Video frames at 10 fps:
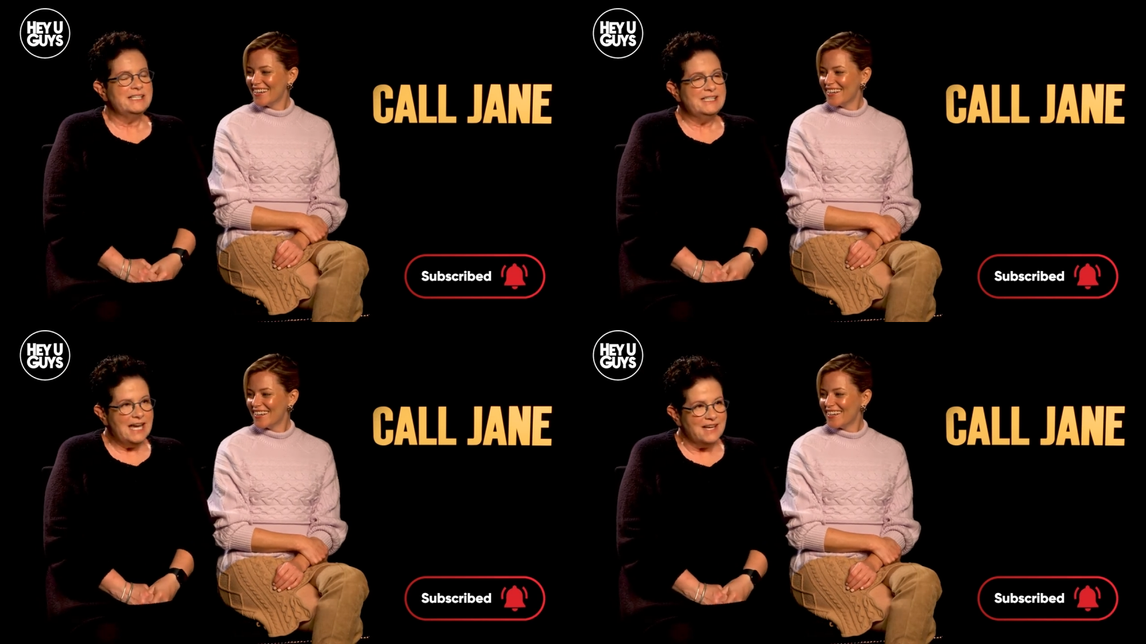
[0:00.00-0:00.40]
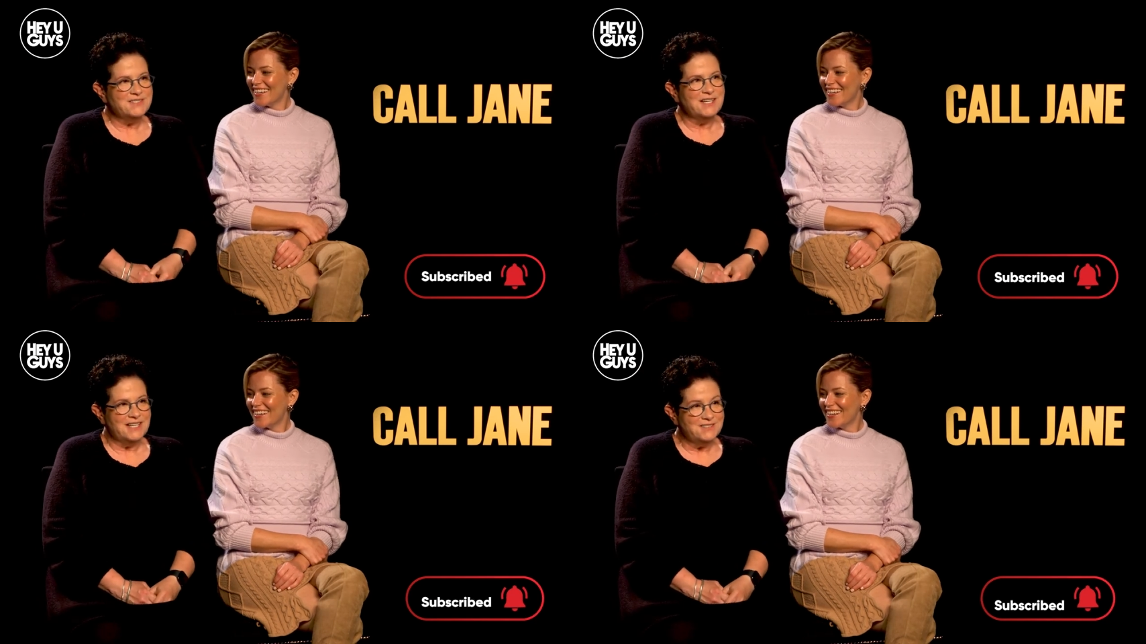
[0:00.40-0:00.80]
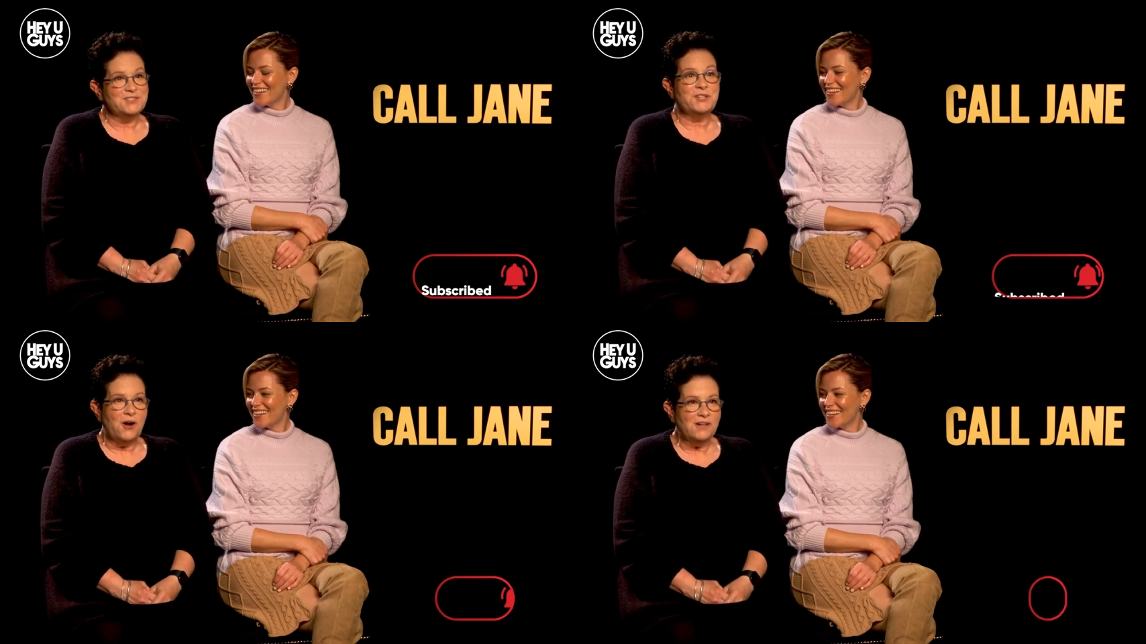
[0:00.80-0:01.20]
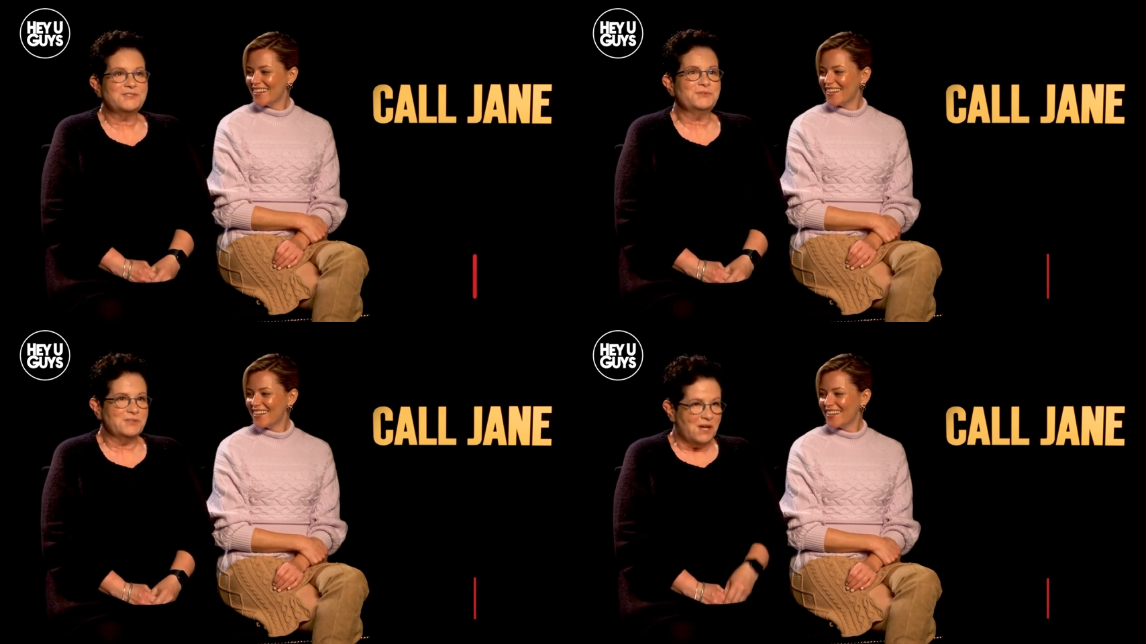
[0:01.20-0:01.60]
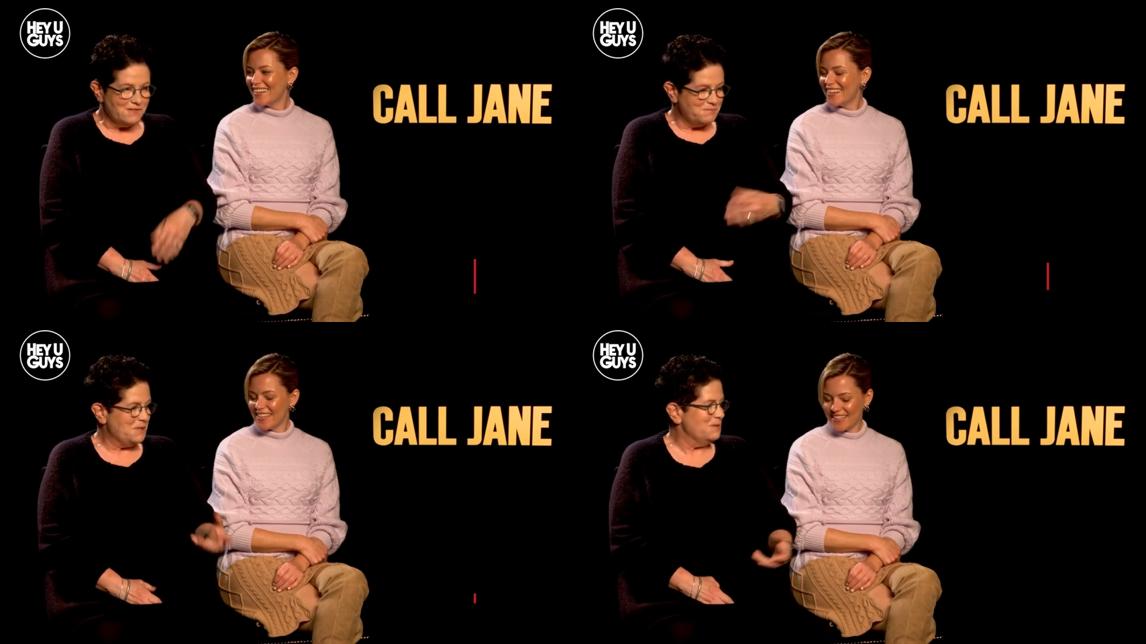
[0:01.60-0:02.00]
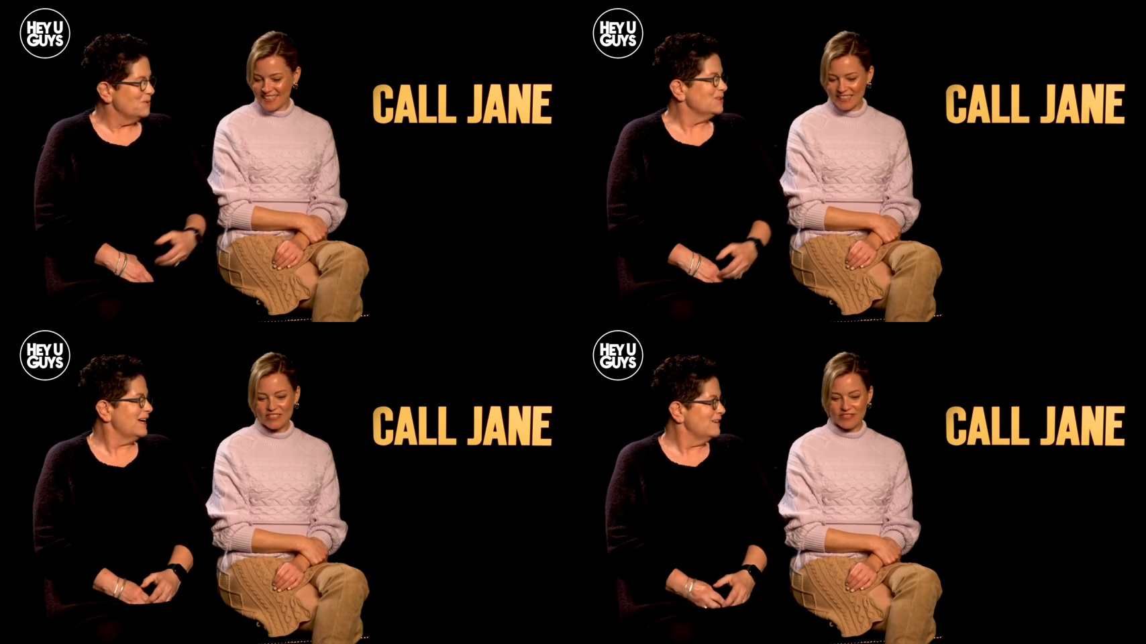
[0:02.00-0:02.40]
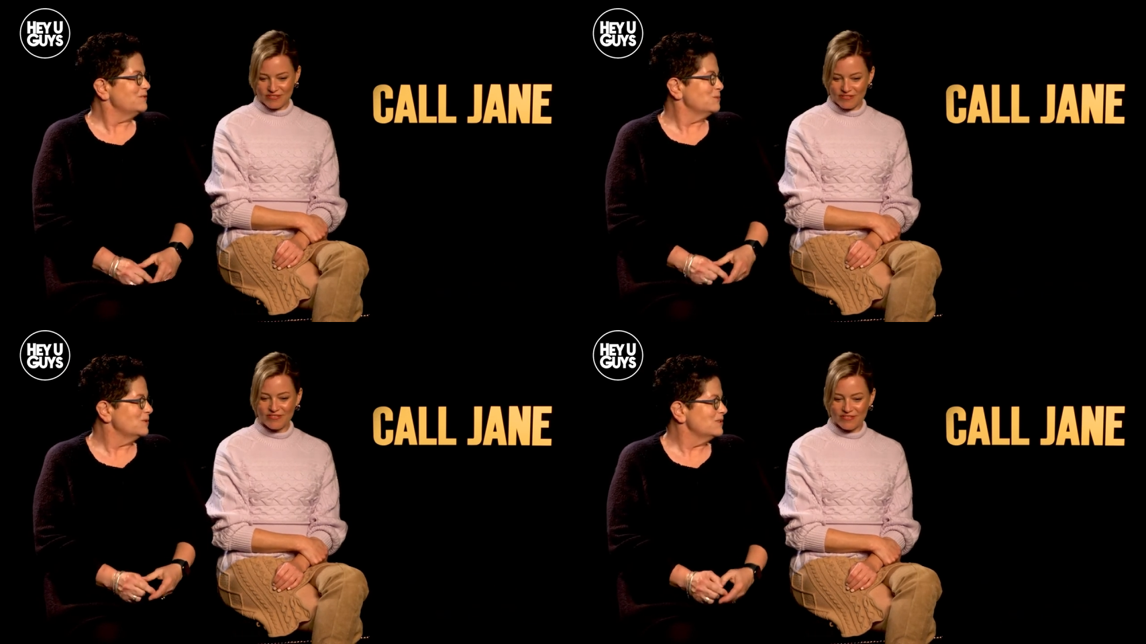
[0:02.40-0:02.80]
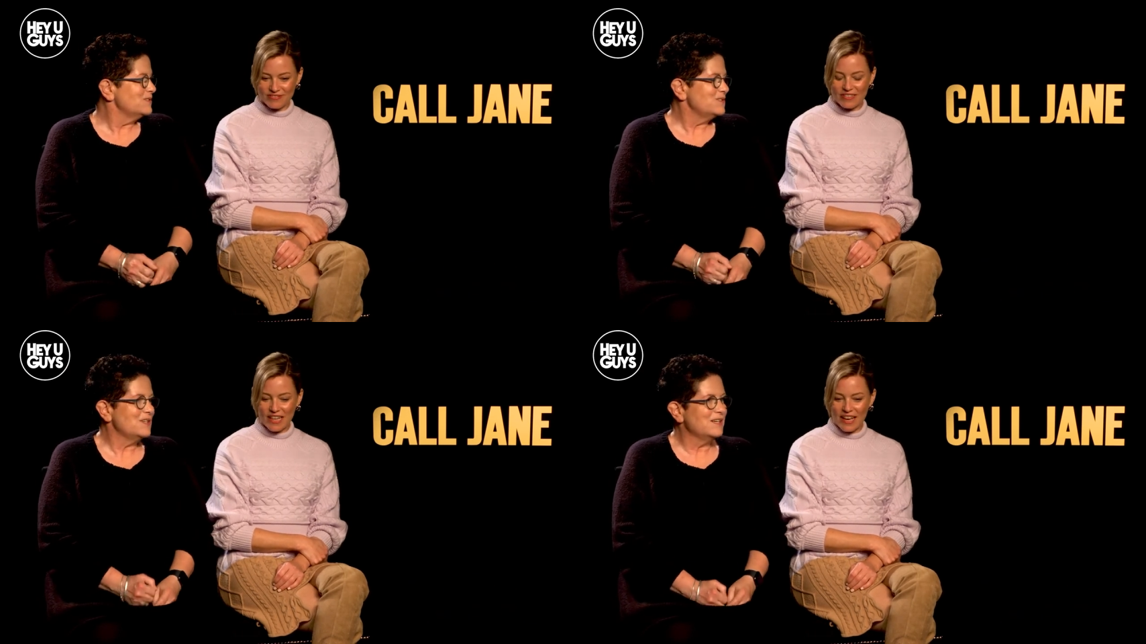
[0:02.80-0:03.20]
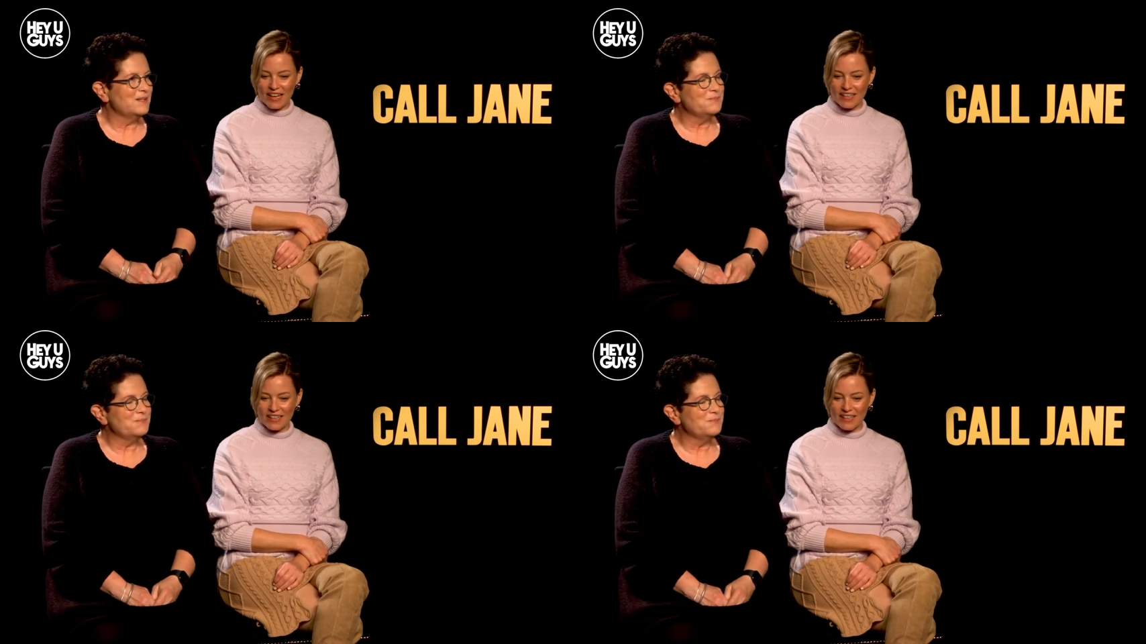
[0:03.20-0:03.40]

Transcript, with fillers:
Speaker 1: yes, I get to talk to a lot of people afterwards. Yeah.